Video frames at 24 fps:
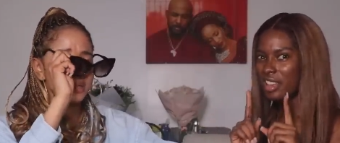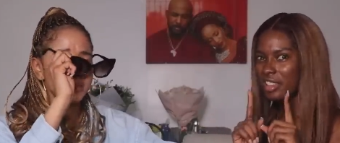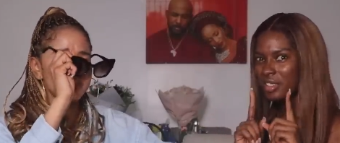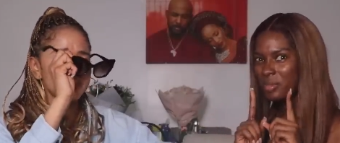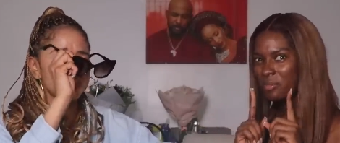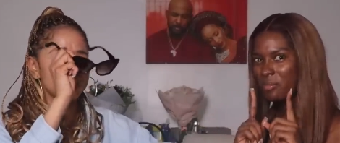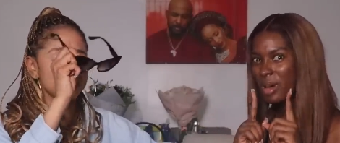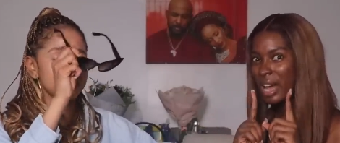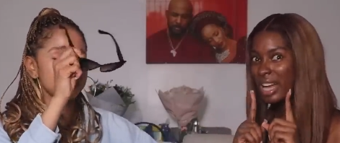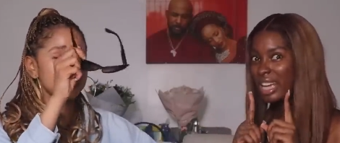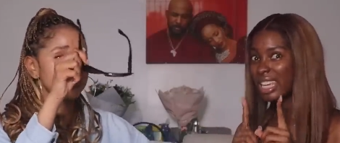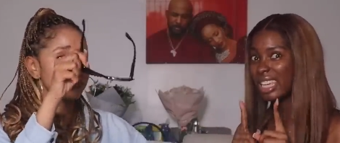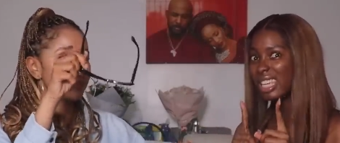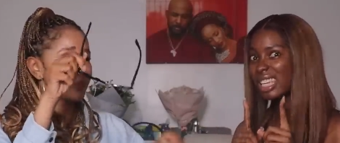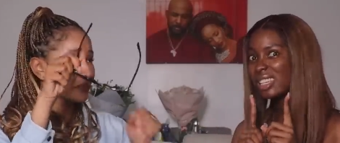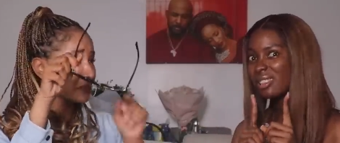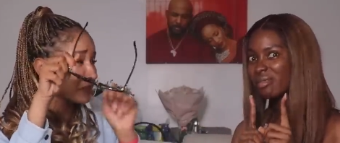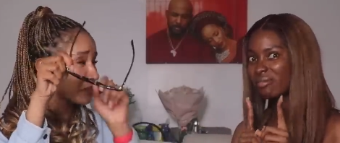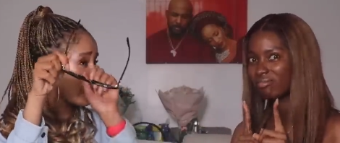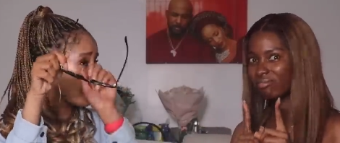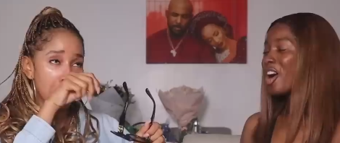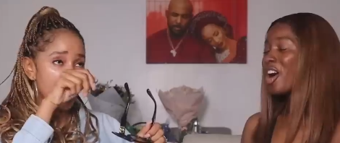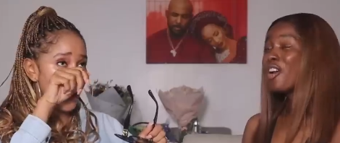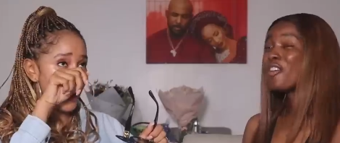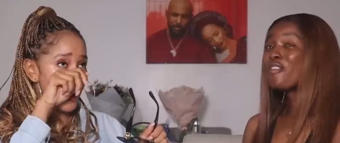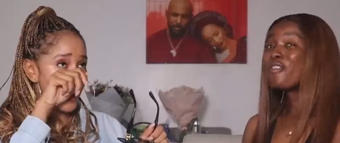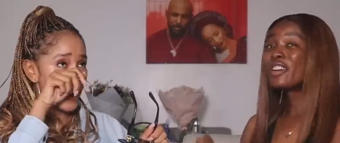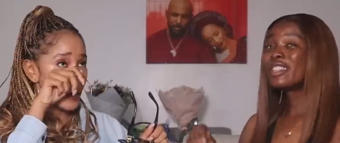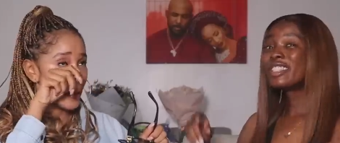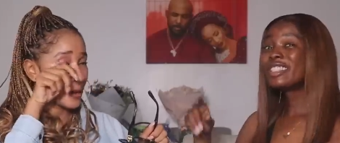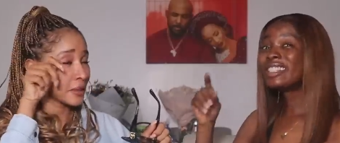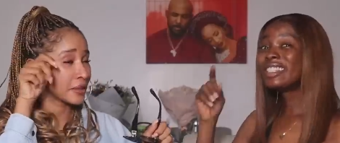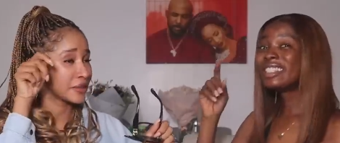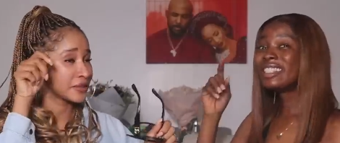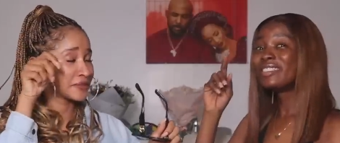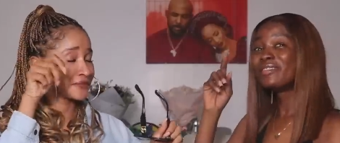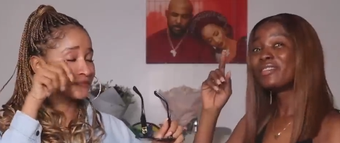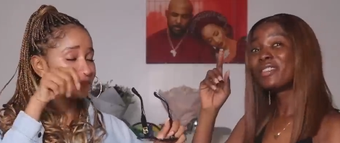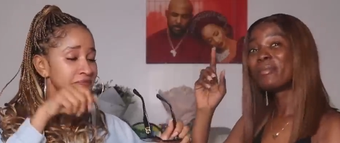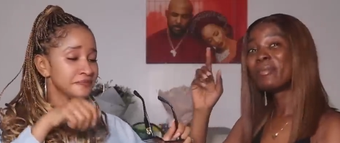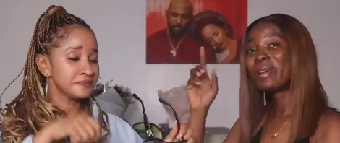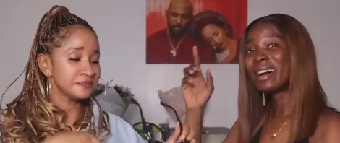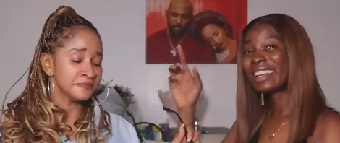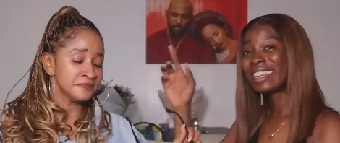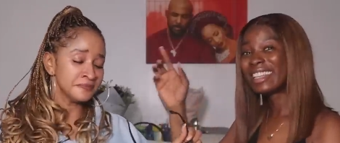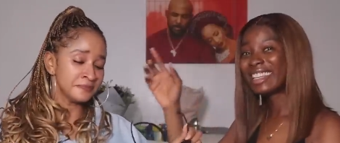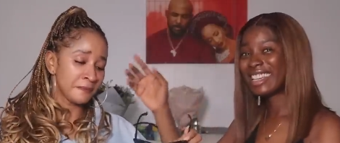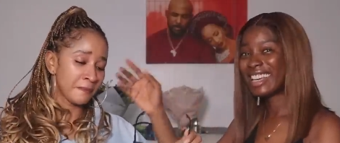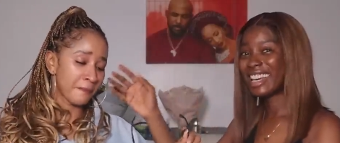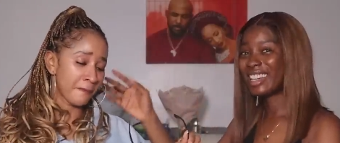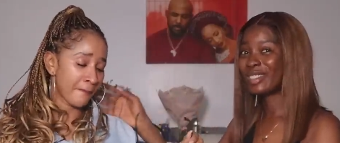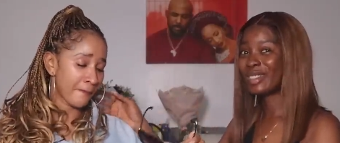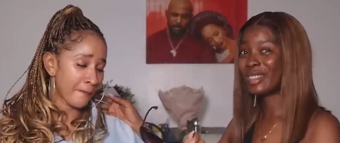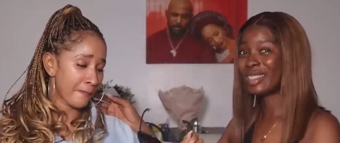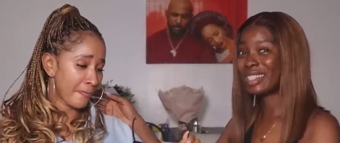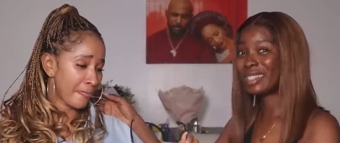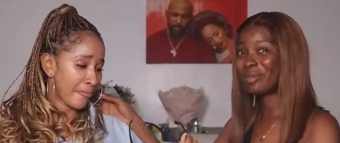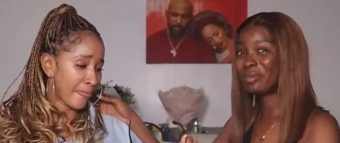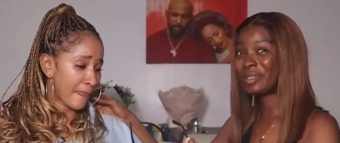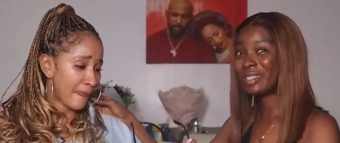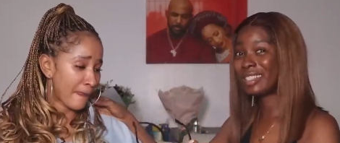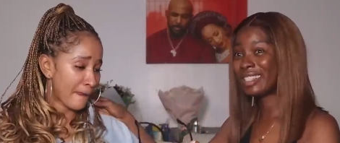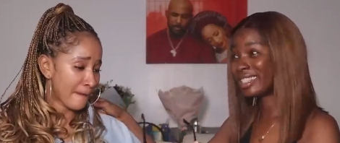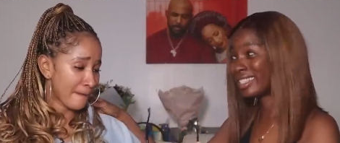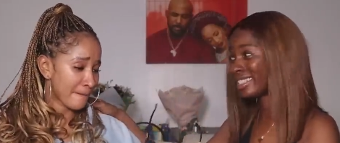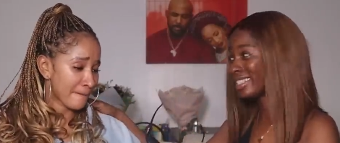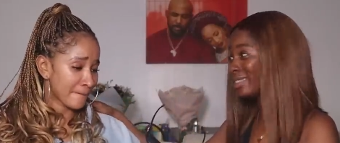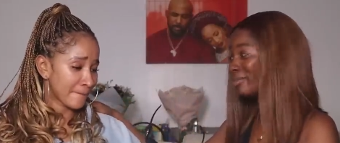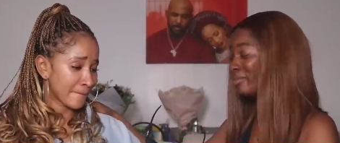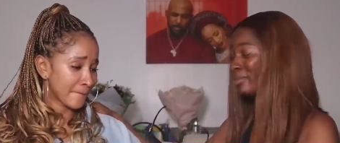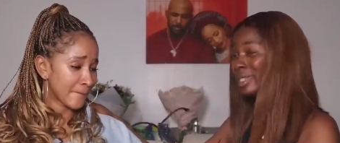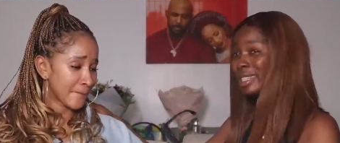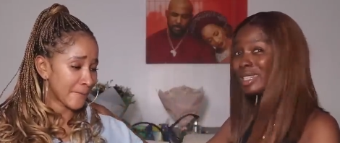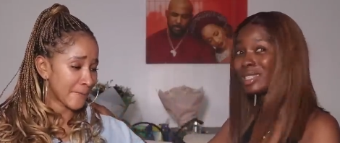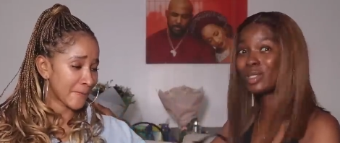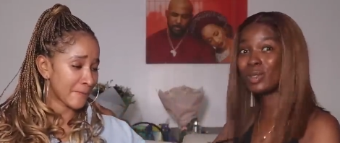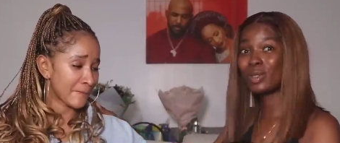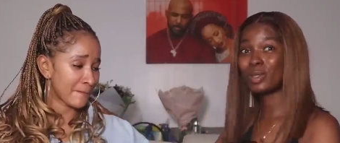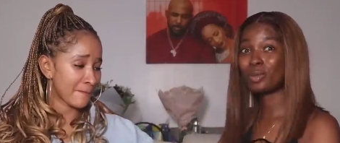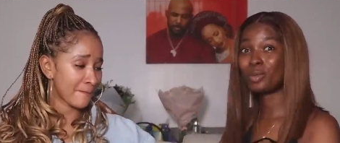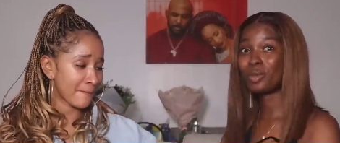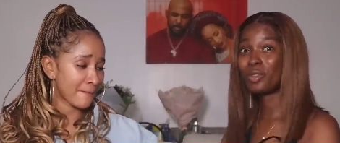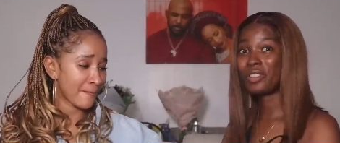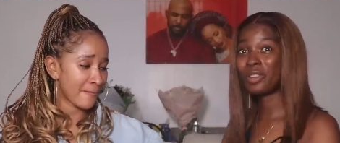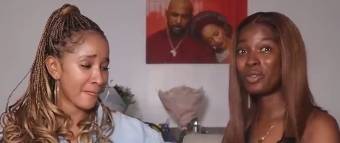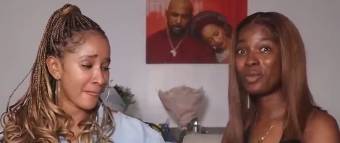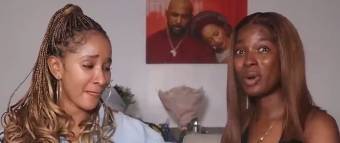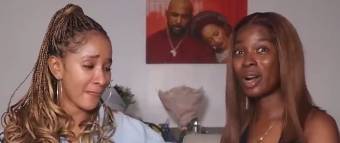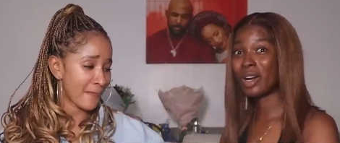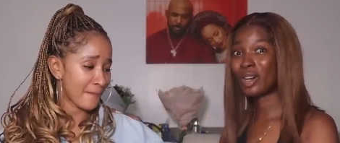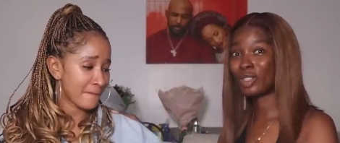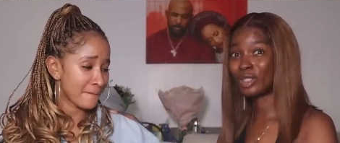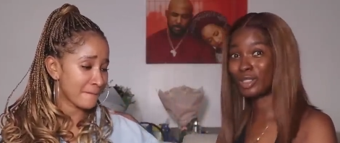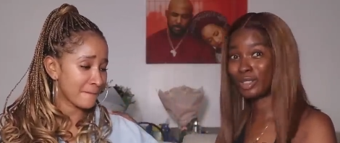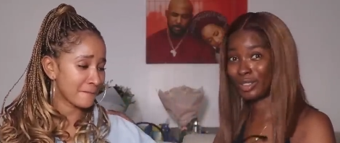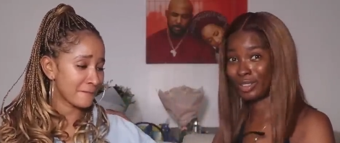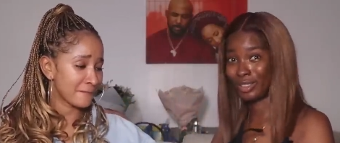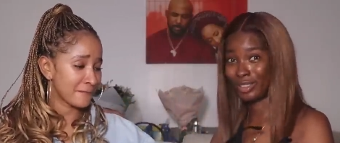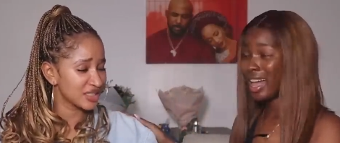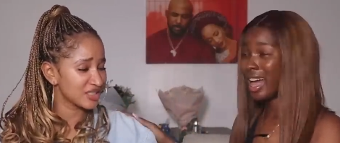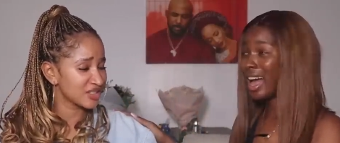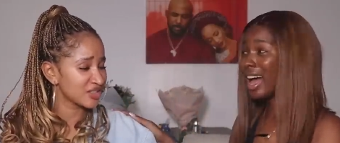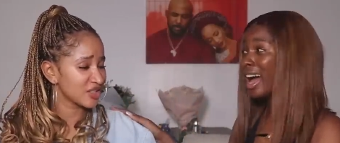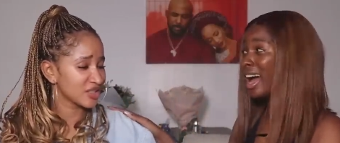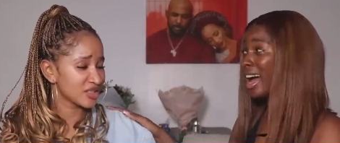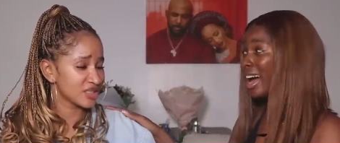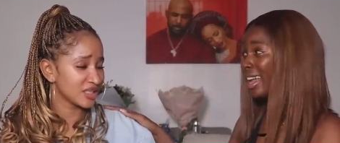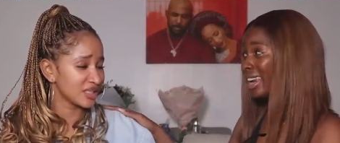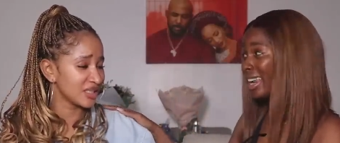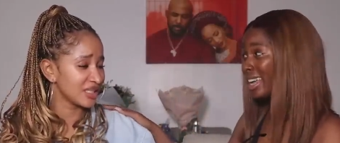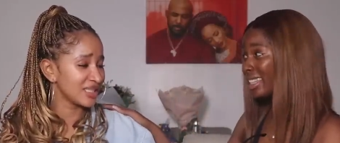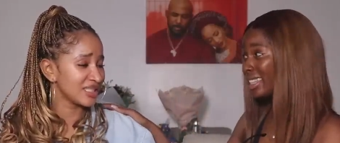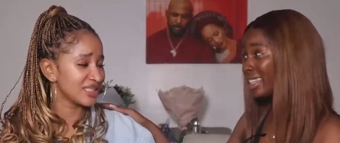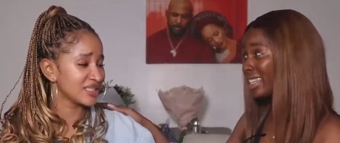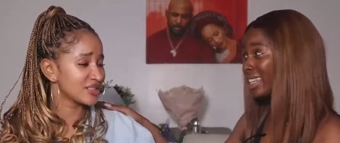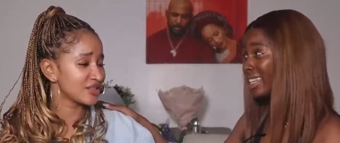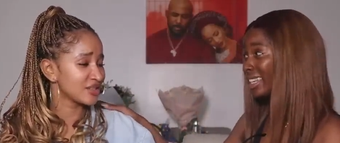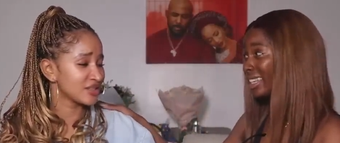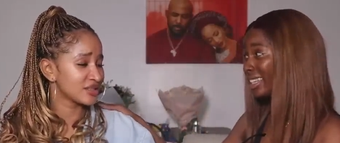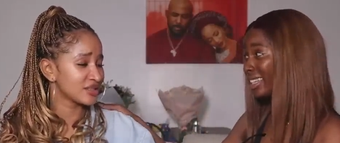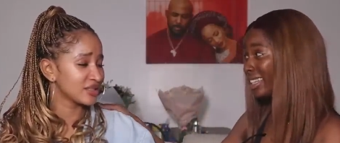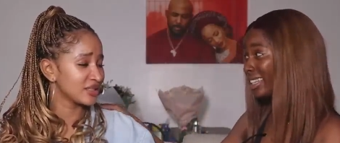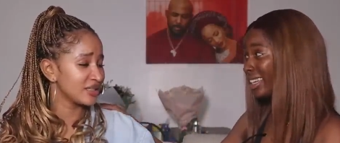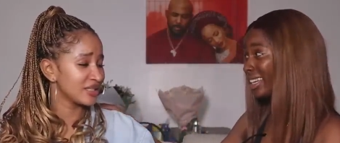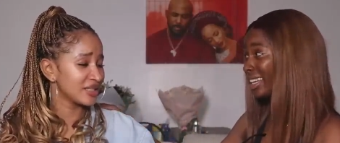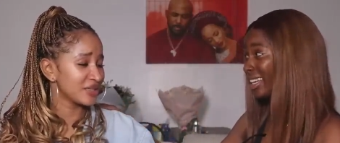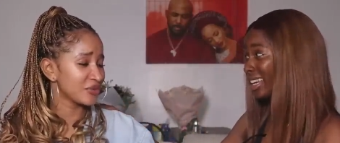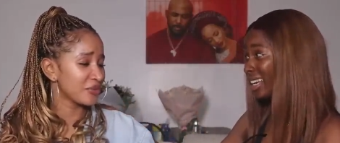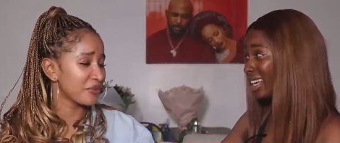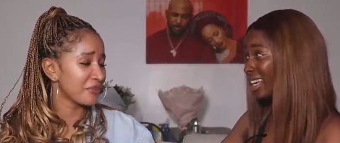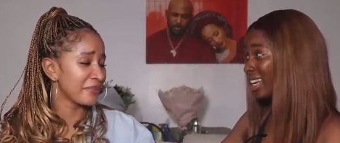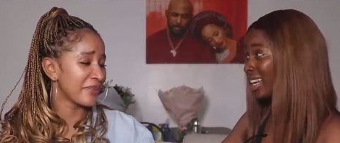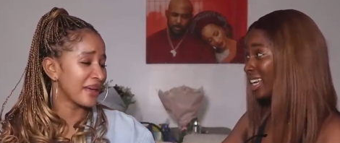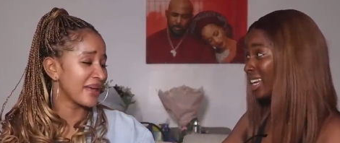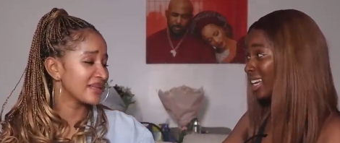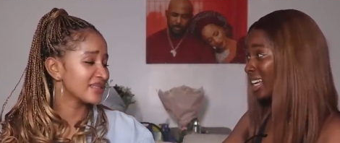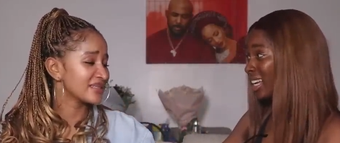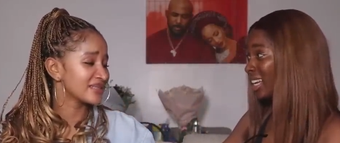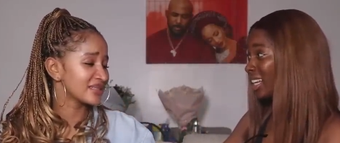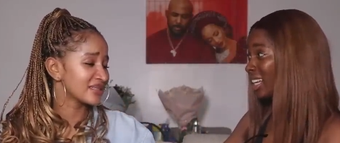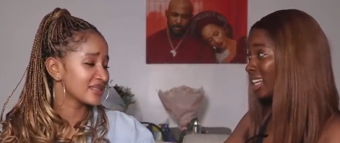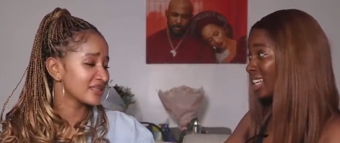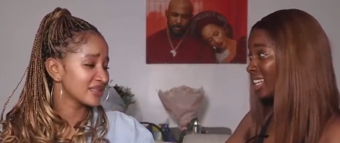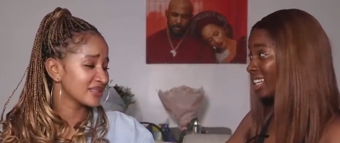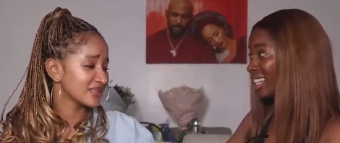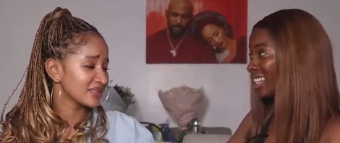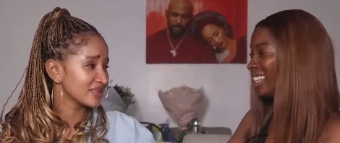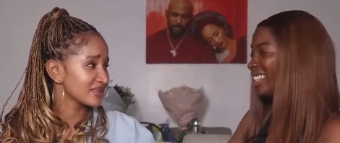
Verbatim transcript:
Speaker 1: is Banky. Unfortunately for Banky, he has to sleep with this, this moving wagon. It's just, a, it's just a
Speaker 2: little mess.